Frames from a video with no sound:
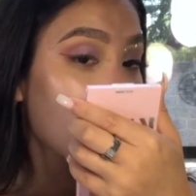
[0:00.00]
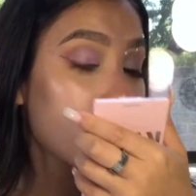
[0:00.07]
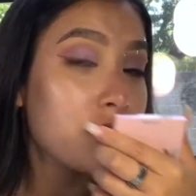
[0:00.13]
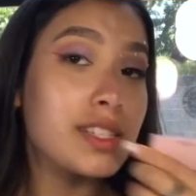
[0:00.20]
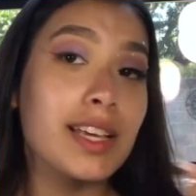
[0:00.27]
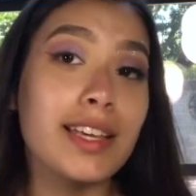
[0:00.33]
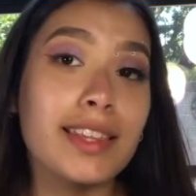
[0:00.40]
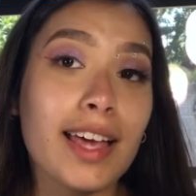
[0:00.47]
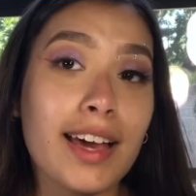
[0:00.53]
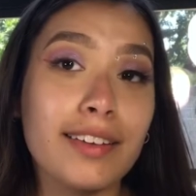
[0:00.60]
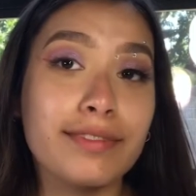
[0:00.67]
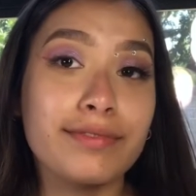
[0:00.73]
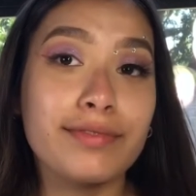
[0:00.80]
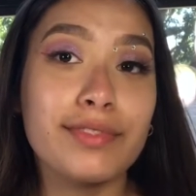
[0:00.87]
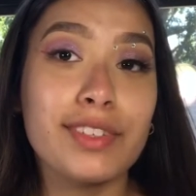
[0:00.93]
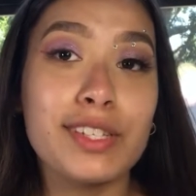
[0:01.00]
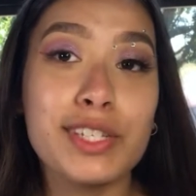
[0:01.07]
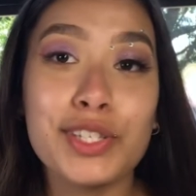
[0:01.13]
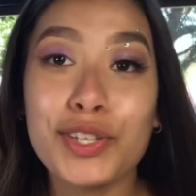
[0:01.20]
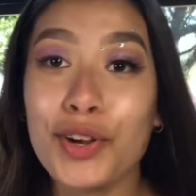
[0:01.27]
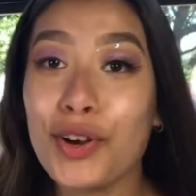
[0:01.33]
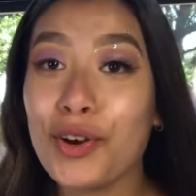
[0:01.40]
Just like that.
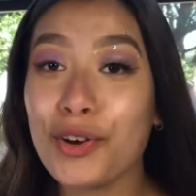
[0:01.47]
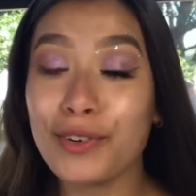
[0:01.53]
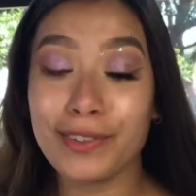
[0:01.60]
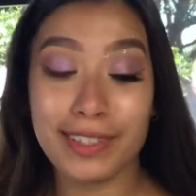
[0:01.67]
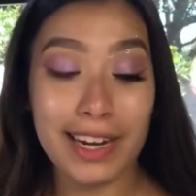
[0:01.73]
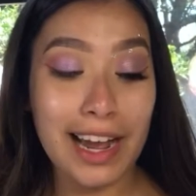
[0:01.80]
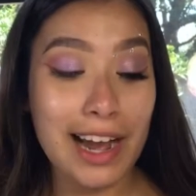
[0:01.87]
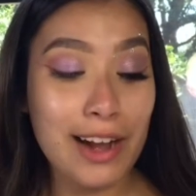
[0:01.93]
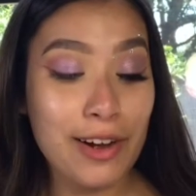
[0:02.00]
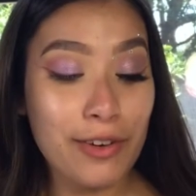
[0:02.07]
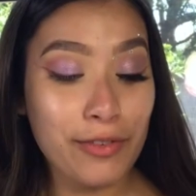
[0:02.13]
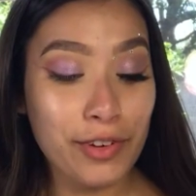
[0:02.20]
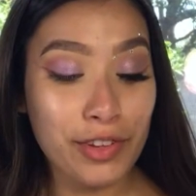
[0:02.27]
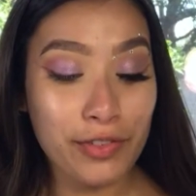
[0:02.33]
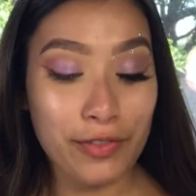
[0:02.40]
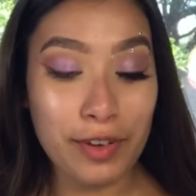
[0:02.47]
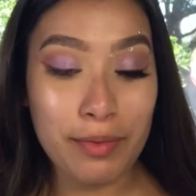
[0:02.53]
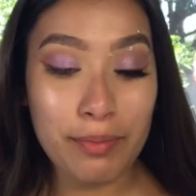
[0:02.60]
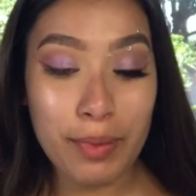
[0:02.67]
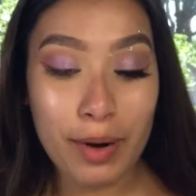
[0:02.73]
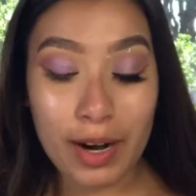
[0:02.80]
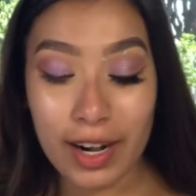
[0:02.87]
So now for the fun
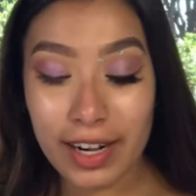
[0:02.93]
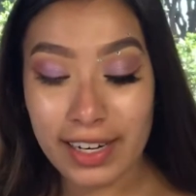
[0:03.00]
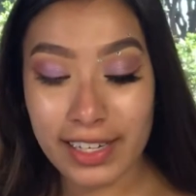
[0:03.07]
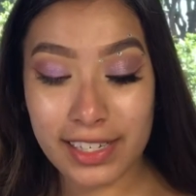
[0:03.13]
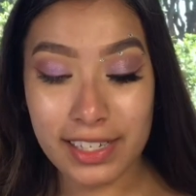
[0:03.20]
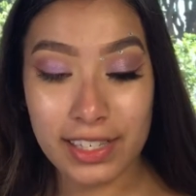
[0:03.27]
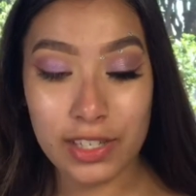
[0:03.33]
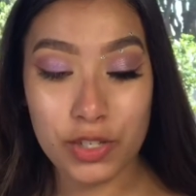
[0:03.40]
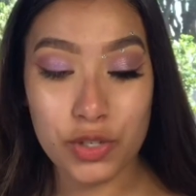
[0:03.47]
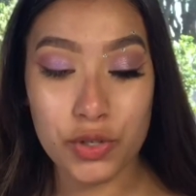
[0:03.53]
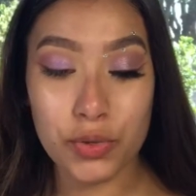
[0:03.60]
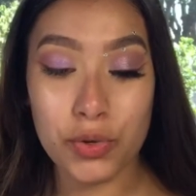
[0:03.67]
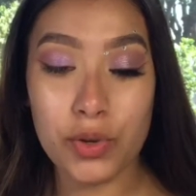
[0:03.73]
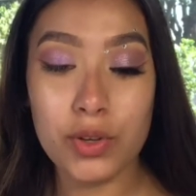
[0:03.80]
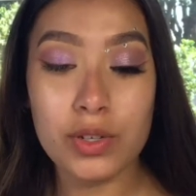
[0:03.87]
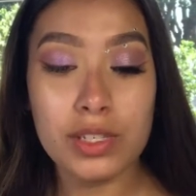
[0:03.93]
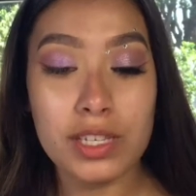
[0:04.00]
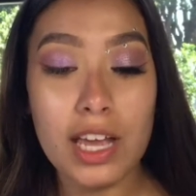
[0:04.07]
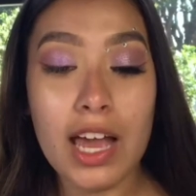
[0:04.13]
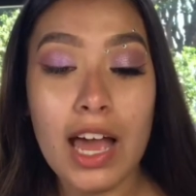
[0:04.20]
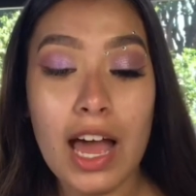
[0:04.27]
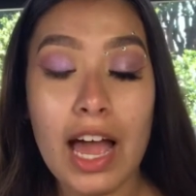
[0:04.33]
part is the jewels.
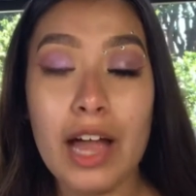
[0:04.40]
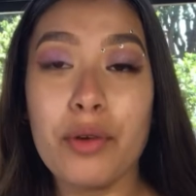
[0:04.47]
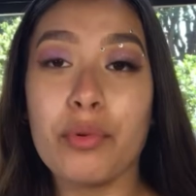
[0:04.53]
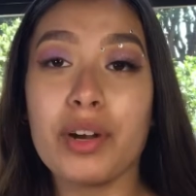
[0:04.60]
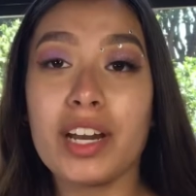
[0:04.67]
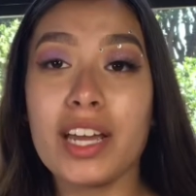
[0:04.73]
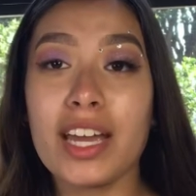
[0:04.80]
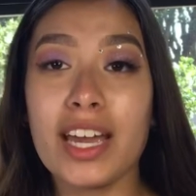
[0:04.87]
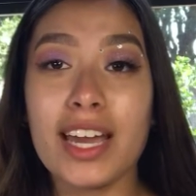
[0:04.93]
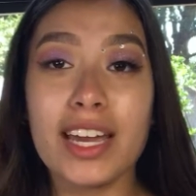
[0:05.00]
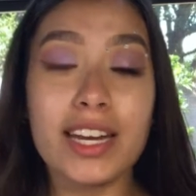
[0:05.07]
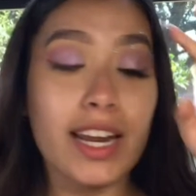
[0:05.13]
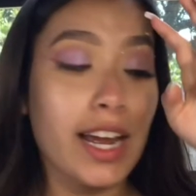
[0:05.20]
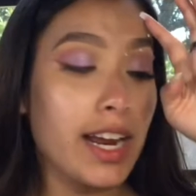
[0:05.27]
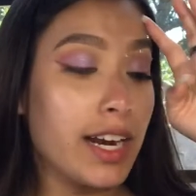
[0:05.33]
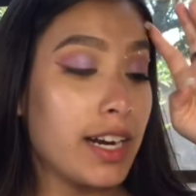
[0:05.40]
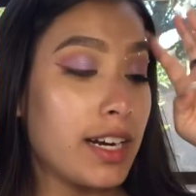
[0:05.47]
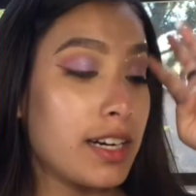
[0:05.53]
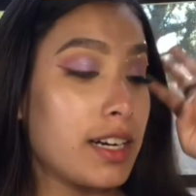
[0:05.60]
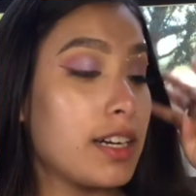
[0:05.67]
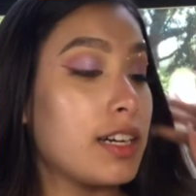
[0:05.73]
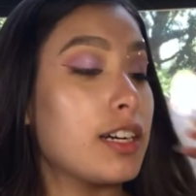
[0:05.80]
I went ahead
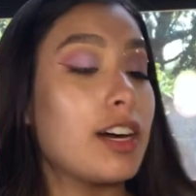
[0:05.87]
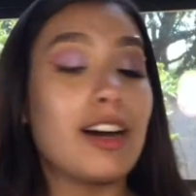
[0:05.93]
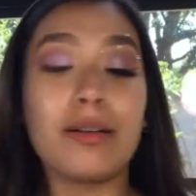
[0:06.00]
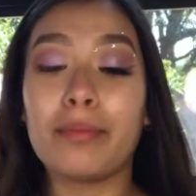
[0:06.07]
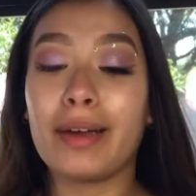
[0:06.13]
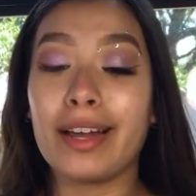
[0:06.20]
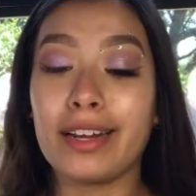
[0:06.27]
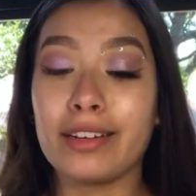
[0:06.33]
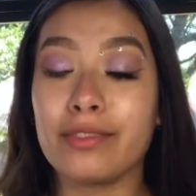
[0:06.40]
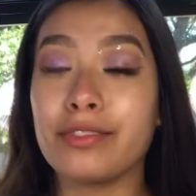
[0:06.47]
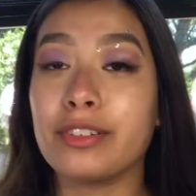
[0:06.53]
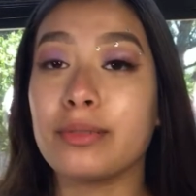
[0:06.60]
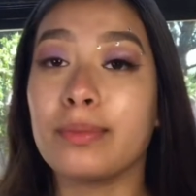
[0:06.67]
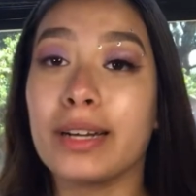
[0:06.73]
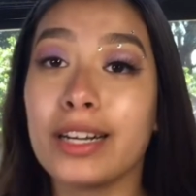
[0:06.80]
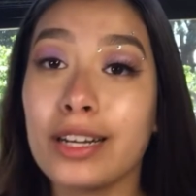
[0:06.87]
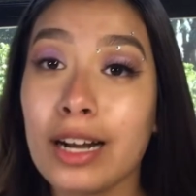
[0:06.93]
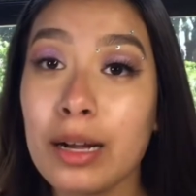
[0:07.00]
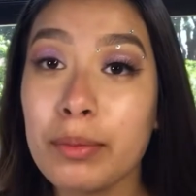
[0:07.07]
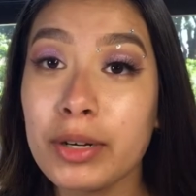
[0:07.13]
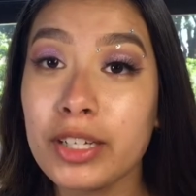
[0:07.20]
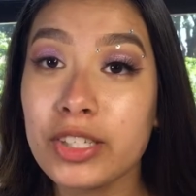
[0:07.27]
and got mine from my
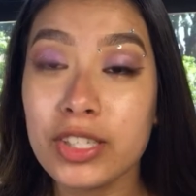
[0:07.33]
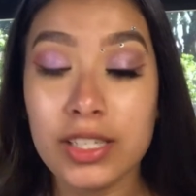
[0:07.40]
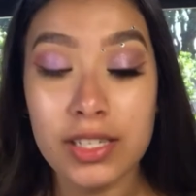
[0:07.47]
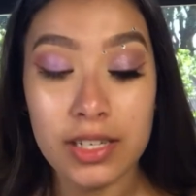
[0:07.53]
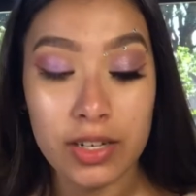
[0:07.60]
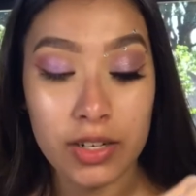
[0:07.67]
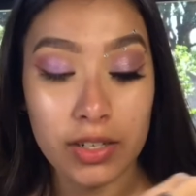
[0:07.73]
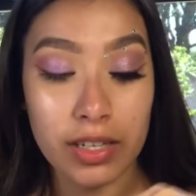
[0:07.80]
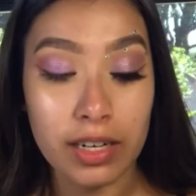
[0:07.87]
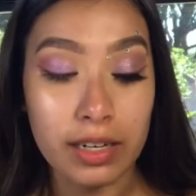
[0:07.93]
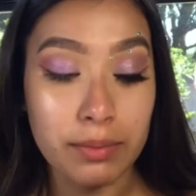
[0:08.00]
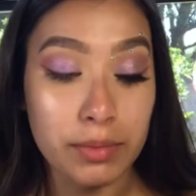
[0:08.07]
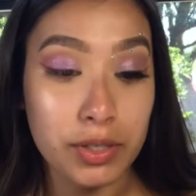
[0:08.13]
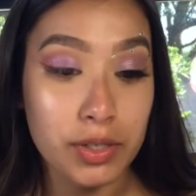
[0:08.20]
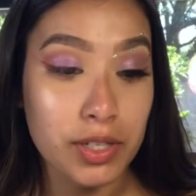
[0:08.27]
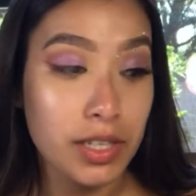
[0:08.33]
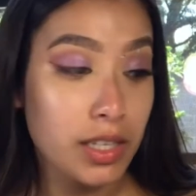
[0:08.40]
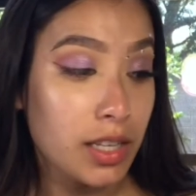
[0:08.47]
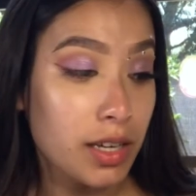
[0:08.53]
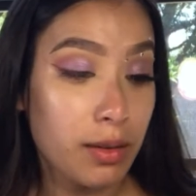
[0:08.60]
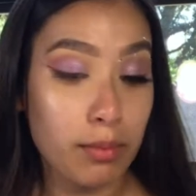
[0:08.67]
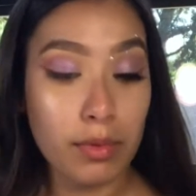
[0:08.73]
grandma. She doesn't know that I'm using
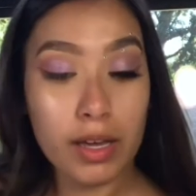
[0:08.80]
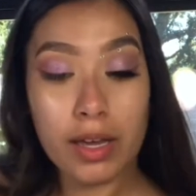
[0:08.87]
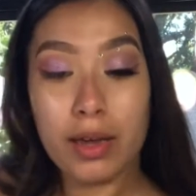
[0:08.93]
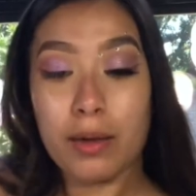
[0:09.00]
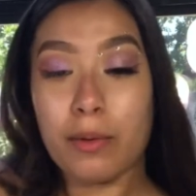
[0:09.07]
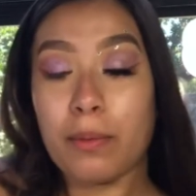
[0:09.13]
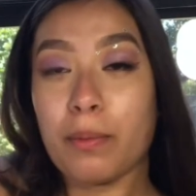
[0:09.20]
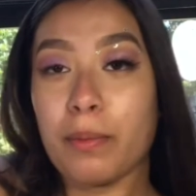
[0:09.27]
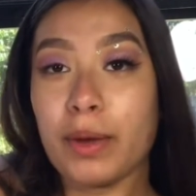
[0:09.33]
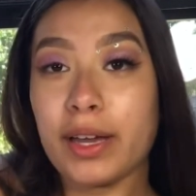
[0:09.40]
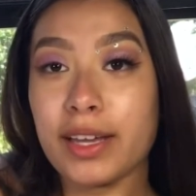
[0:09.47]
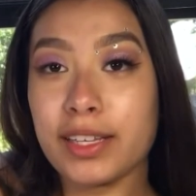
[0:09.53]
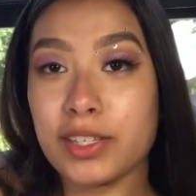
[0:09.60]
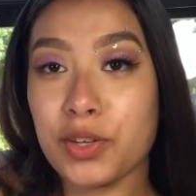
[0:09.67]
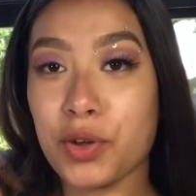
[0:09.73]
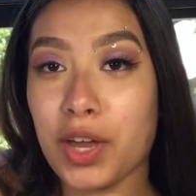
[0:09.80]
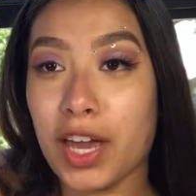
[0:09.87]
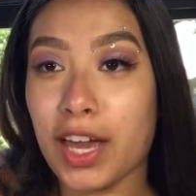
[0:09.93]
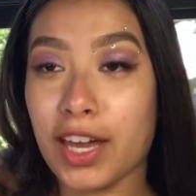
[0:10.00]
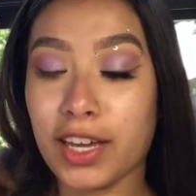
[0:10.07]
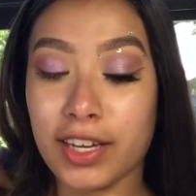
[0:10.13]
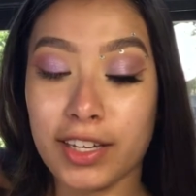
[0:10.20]
them, but it's
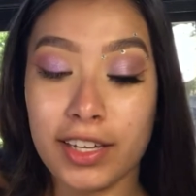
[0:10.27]
okay.